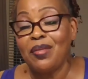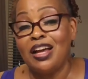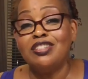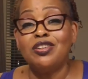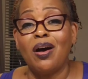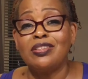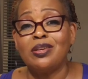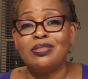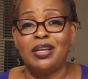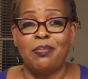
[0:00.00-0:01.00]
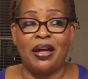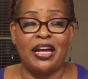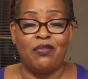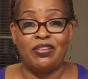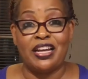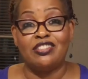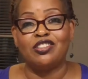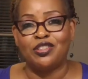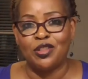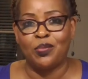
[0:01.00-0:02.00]
As she also sent me an
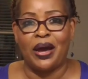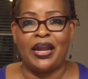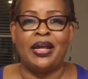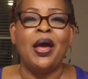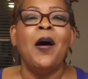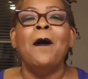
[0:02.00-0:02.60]
invitation to the wedding,